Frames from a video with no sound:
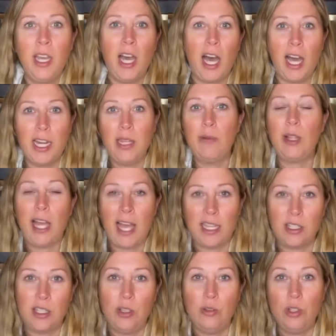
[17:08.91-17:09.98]
Honey will
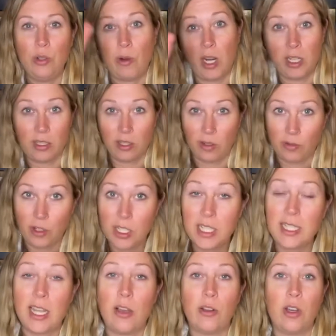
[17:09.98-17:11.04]
ask you, do you want us to look for
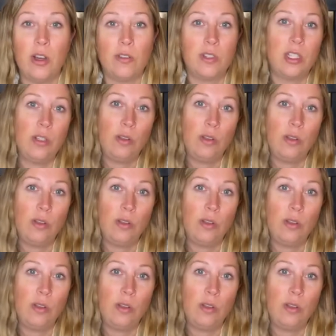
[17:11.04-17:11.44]
discount codes?